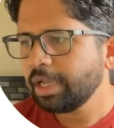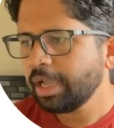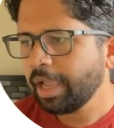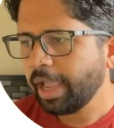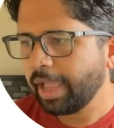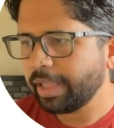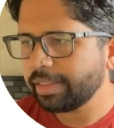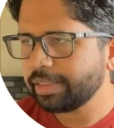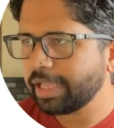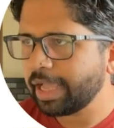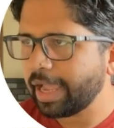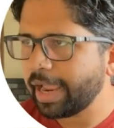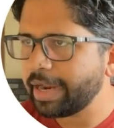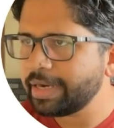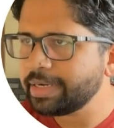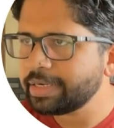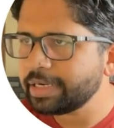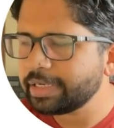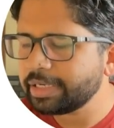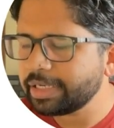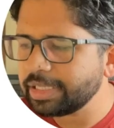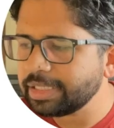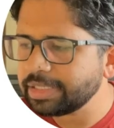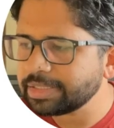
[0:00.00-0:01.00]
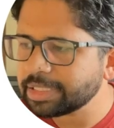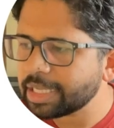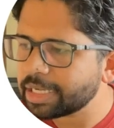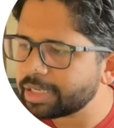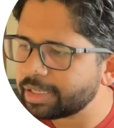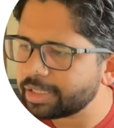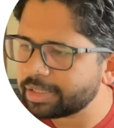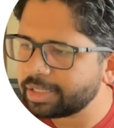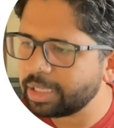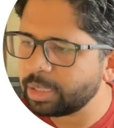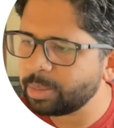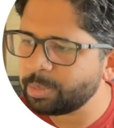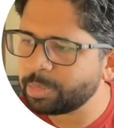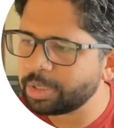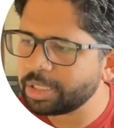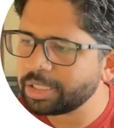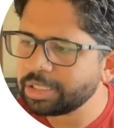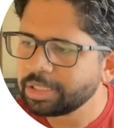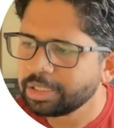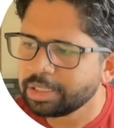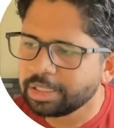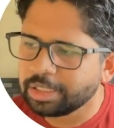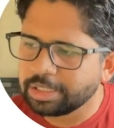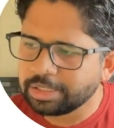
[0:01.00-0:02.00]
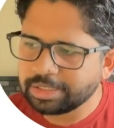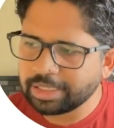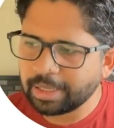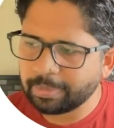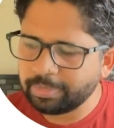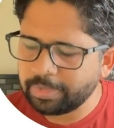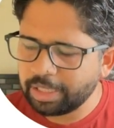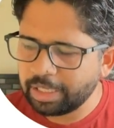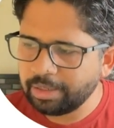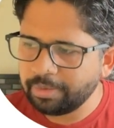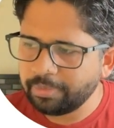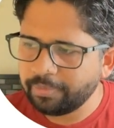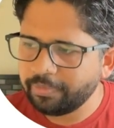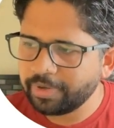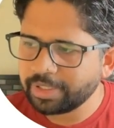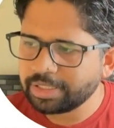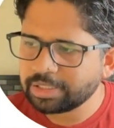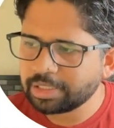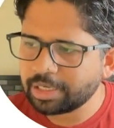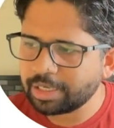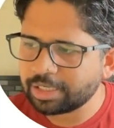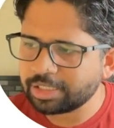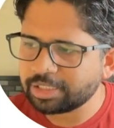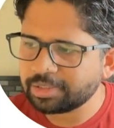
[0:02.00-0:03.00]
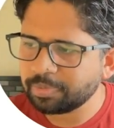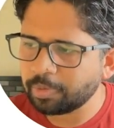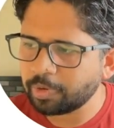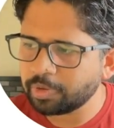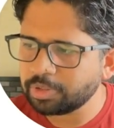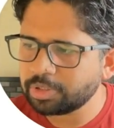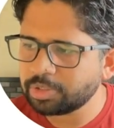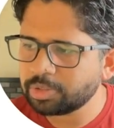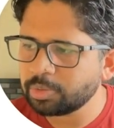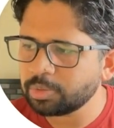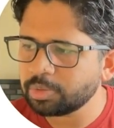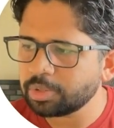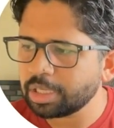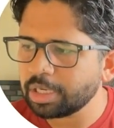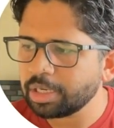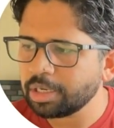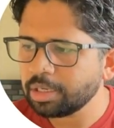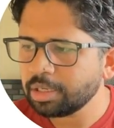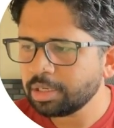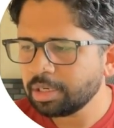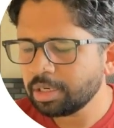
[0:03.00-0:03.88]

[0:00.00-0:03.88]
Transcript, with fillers: And the entities are nothing but something which corresponds to the